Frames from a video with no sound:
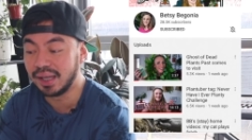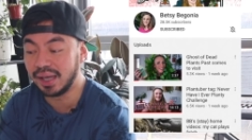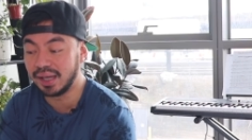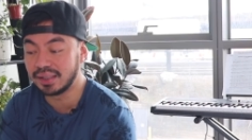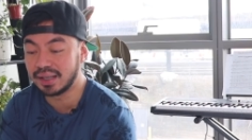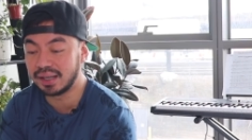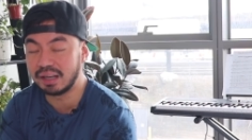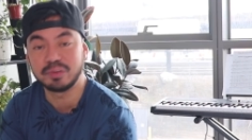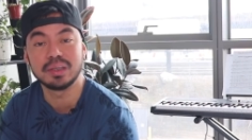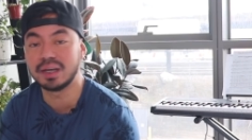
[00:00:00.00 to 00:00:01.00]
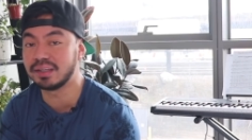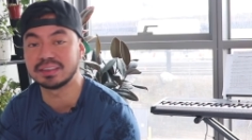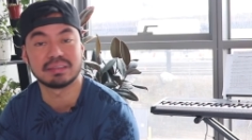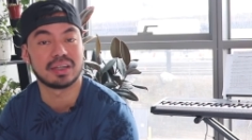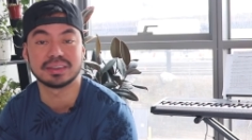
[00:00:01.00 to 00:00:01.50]
And uh, a few
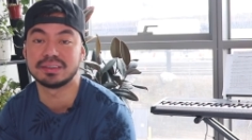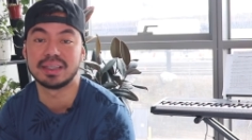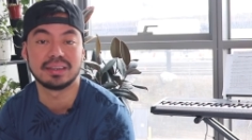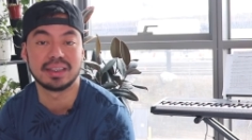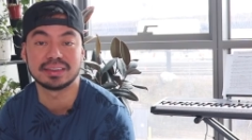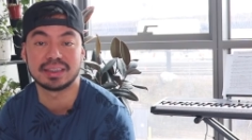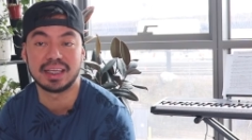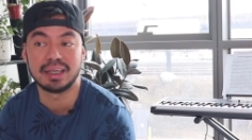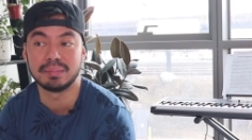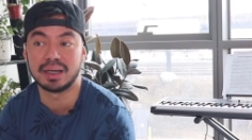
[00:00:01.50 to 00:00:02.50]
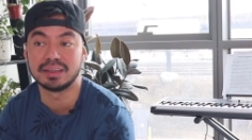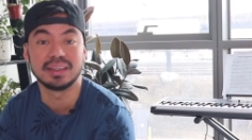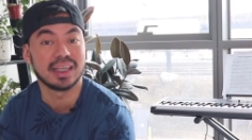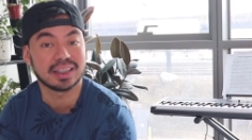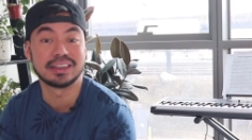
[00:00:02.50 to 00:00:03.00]
others have also done this game. Uh,
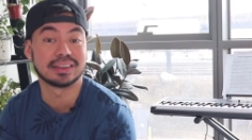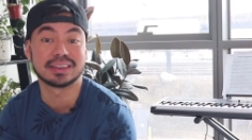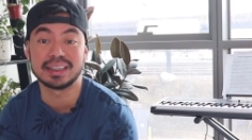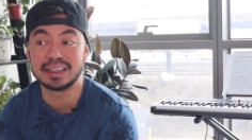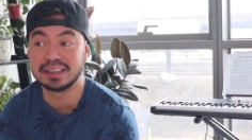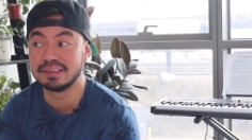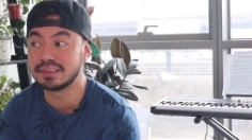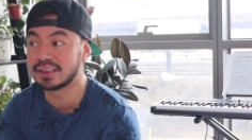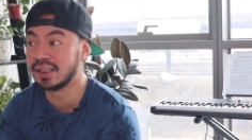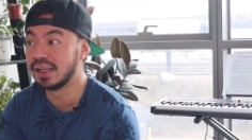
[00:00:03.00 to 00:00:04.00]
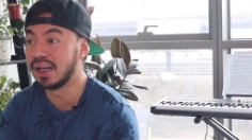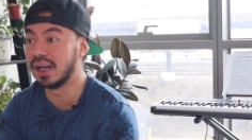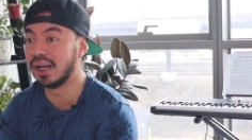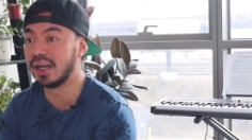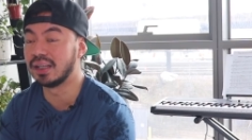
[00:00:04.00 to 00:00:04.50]
Nick, Leaves,
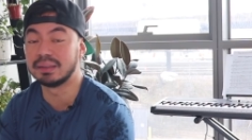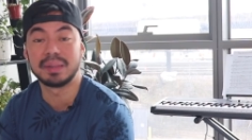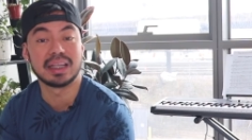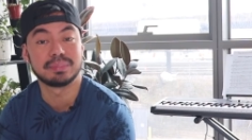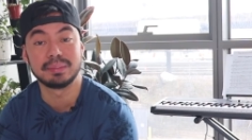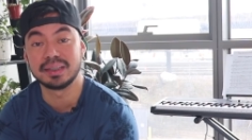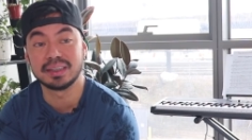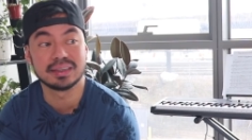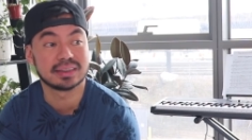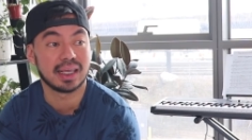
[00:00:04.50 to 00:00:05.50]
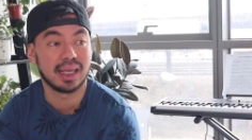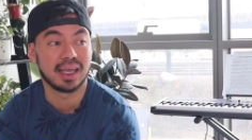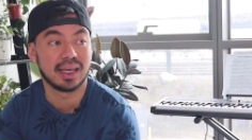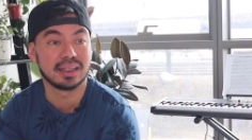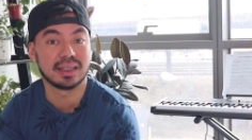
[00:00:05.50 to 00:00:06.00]
uh, the Plant BBs,
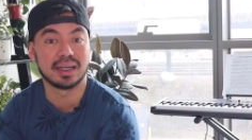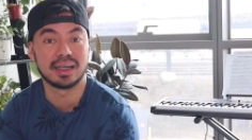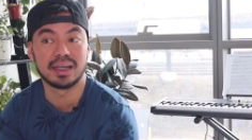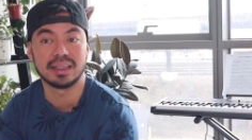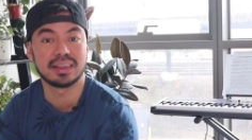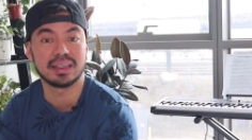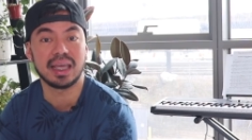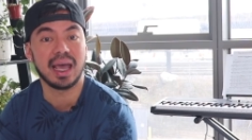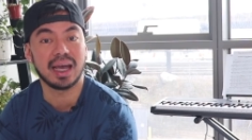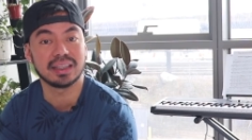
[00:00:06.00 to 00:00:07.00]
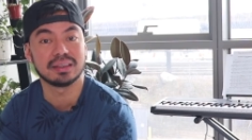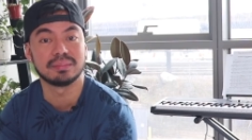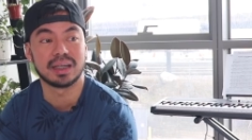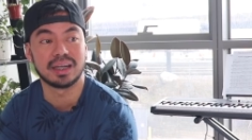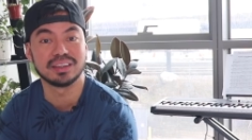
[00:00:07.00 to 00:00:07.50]
and I think
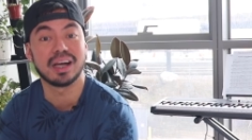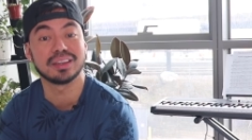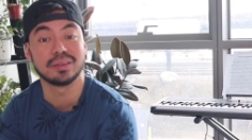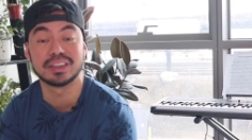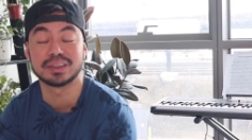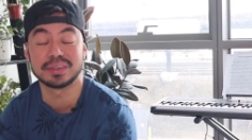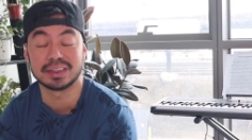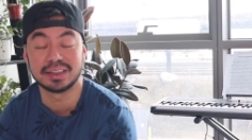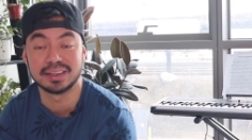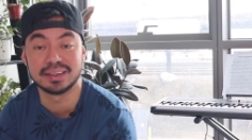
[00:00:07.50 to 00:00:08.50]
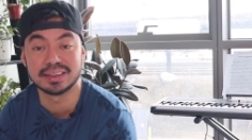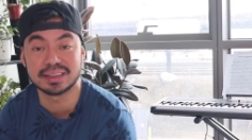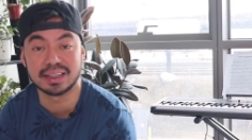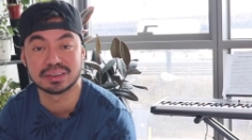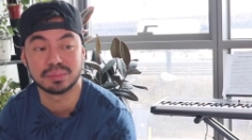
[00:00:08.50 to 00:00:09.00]
Adam uh, Notley just recently did this
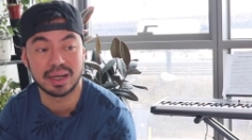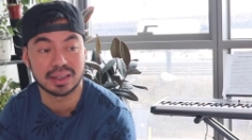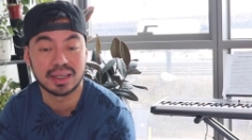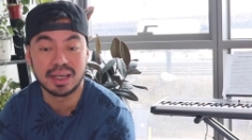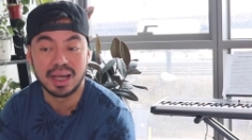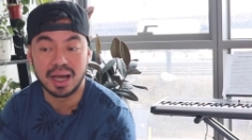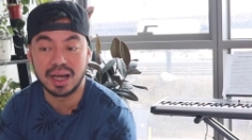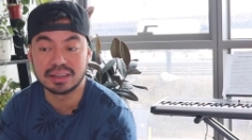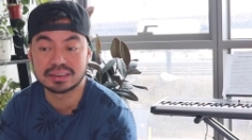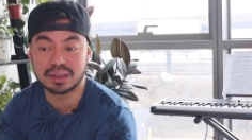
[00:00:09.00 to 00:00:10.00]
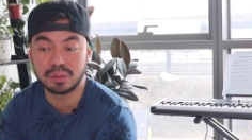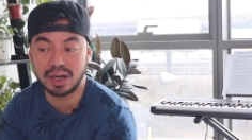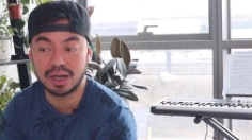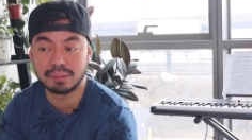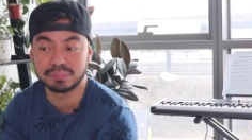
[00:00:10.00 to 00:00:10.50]
as well. so
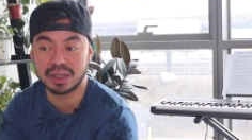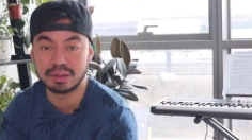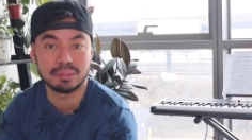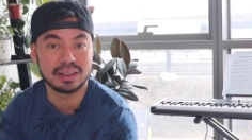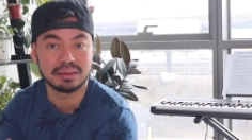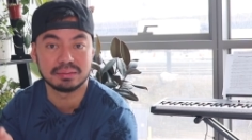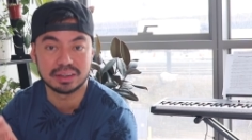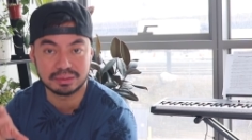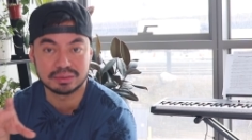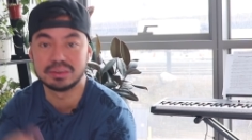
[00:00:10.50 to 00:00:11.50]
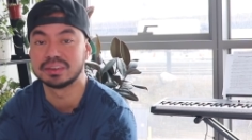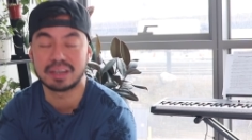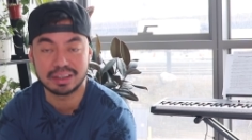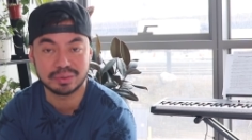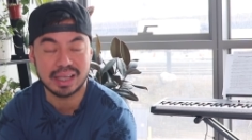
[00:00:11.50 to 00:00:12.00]
um, I'm gonna be, you know,
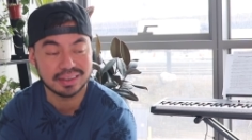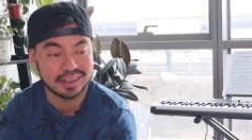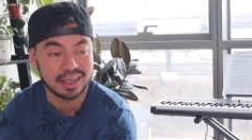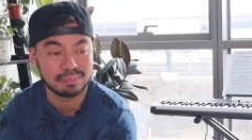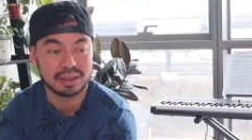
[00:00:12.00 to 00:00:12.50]
starting with that game.